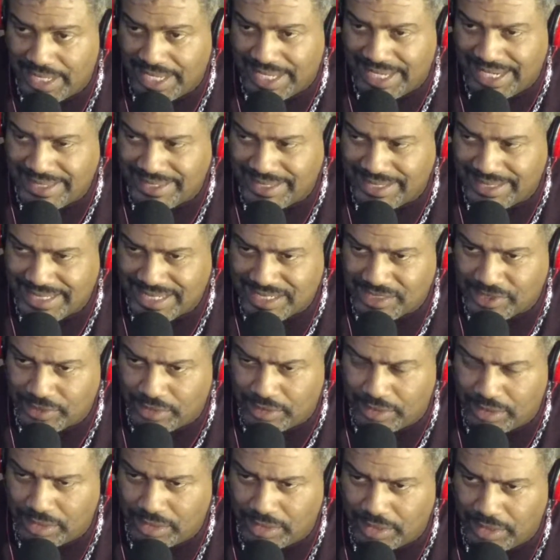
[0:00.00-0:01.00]
And I think that's
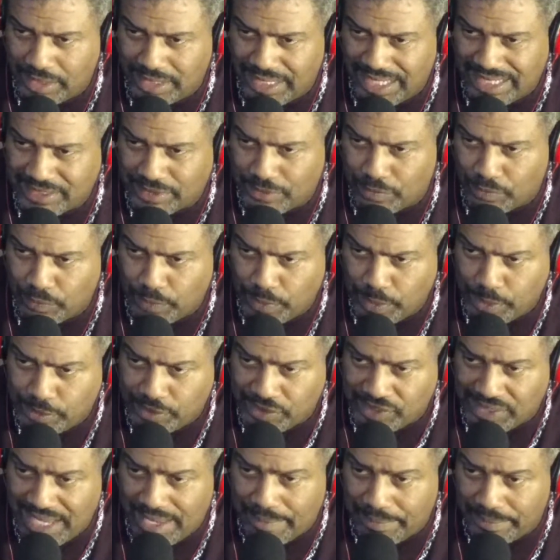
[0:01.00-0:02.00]
a real
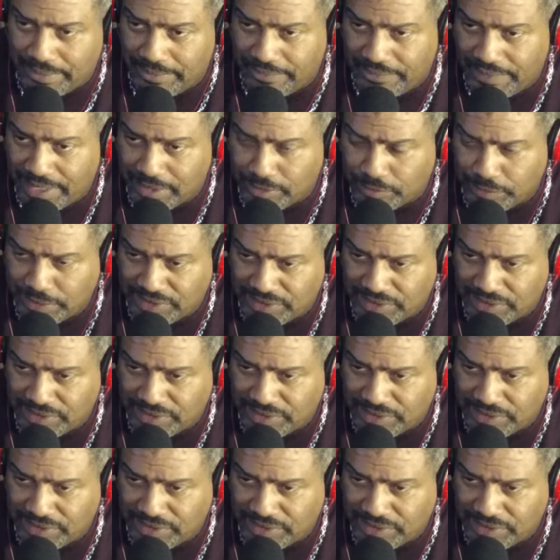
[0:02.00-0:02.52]
slap in the face.